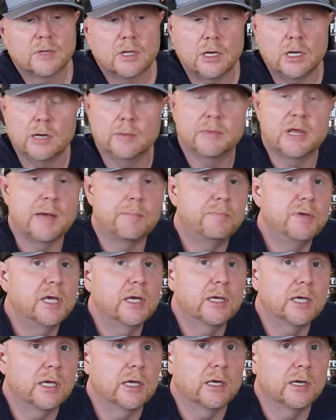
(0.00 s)
and I'm not
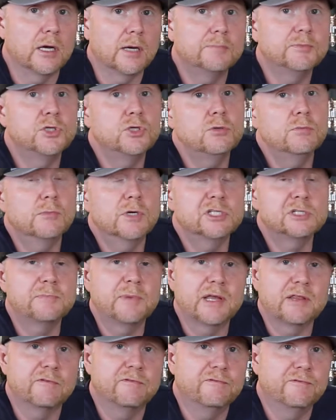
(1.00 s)
picking it up too much
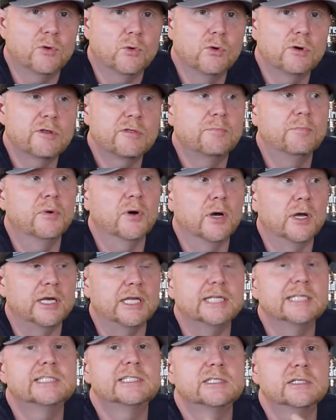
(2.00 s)
by the 4th, but
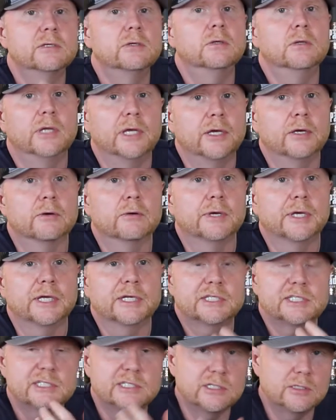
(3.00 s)
it's still lingering.
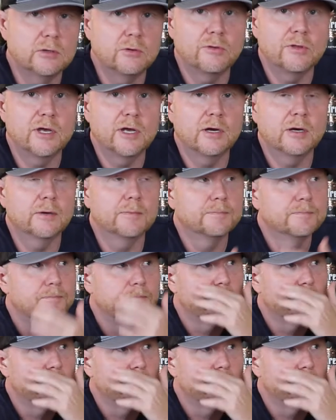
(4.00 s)
It's still there.